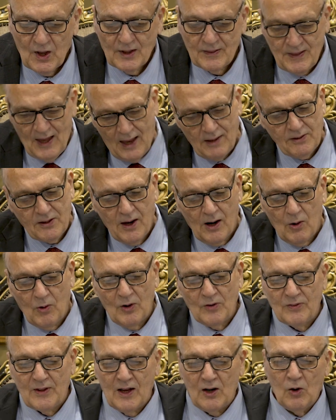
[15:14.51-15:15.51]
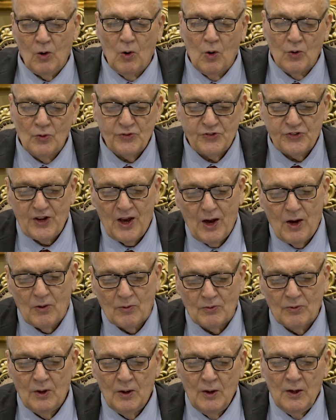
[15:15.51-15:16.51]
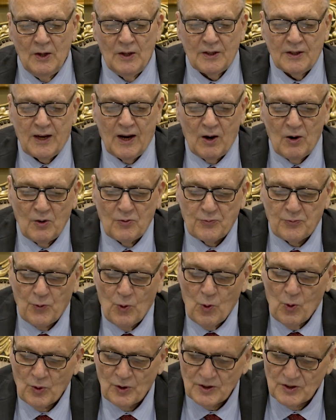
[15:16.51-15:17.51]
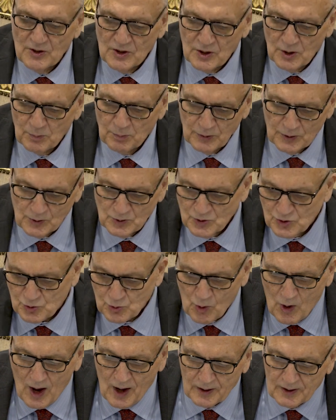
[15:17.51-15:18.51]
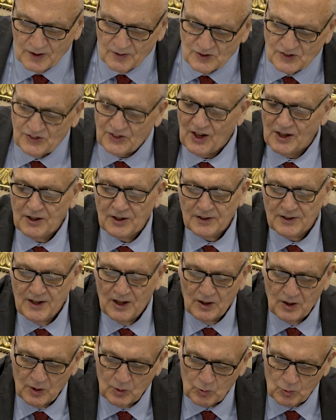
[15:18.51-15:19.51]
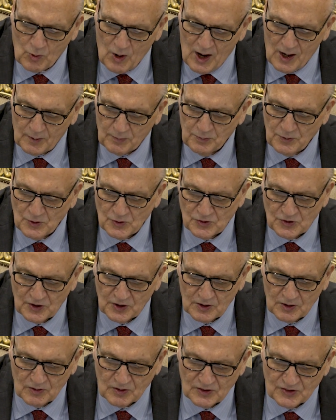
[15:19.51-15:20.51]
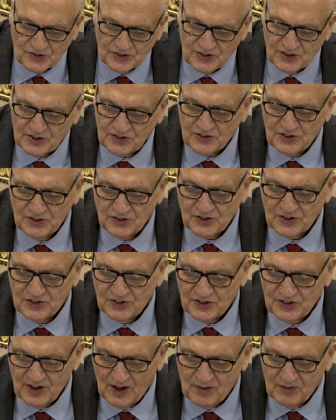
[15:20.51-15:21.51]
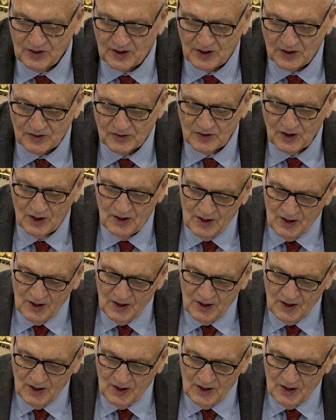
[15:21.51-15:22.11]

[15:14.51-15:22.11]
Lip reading: That carried, that whole sound carried forward into the blues rock and psychedelic rock music of the 60s and 70s